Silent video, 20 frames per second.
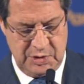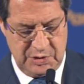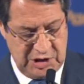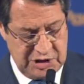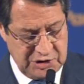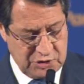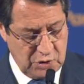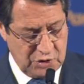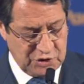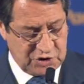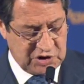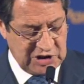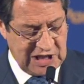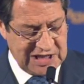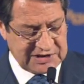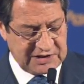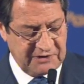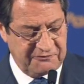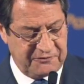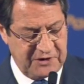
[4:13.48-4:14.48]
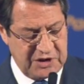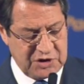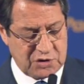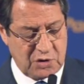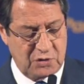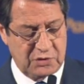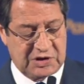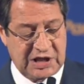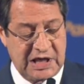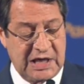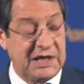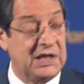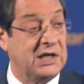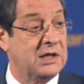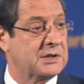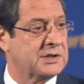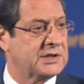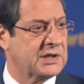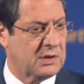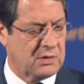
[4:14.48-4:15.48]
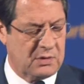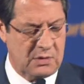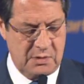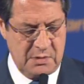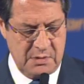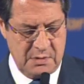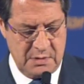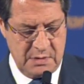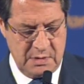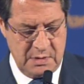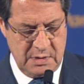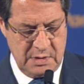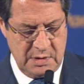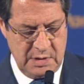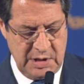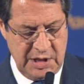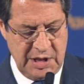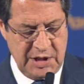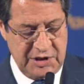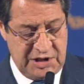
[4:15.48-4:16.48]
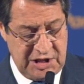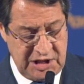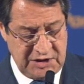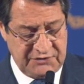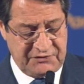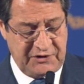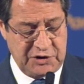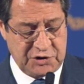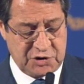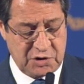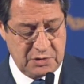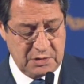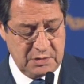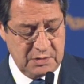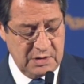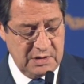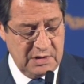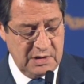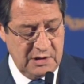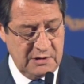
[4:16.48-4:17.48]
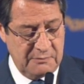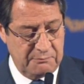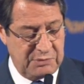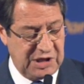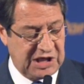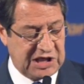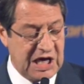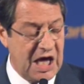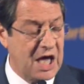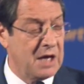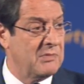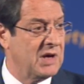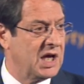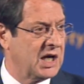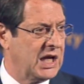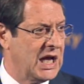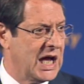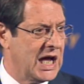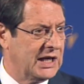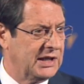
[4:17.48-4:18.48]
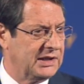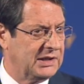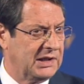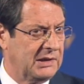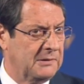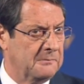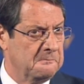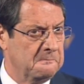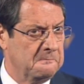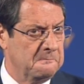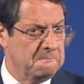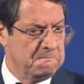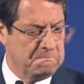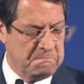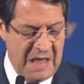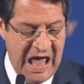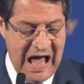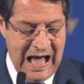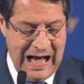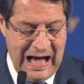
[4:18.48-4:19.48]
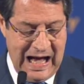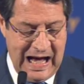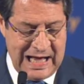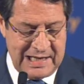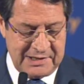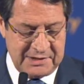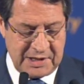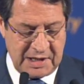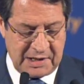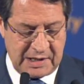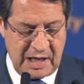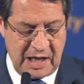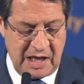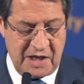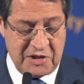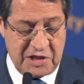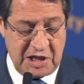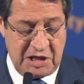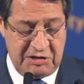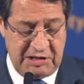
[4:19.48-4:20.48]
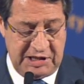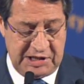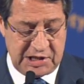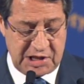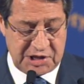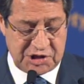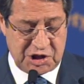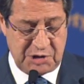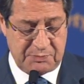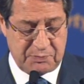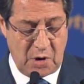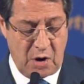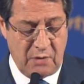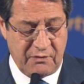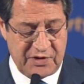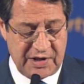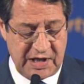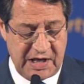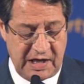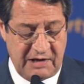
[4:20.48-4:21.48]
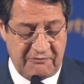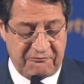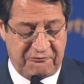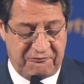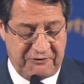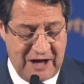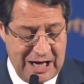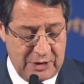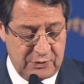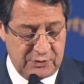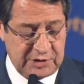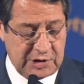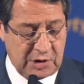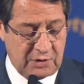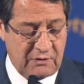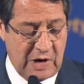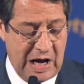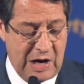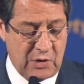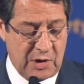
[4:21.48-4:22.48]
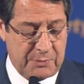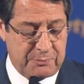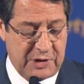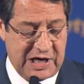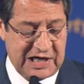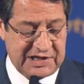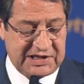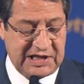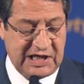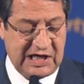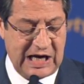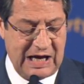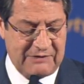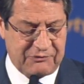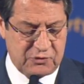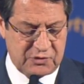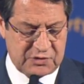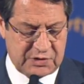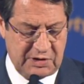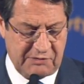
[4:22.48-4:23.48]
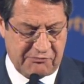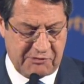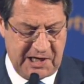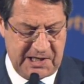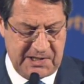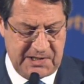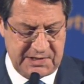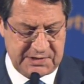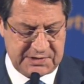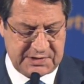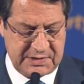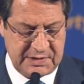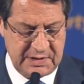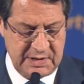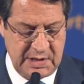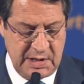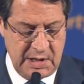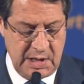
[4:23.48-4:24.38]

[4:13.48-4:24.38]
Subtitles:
This was just a vision 10 years ago. This vision became a reality under the leadership of the founder of our party, Glafkos Klivridis,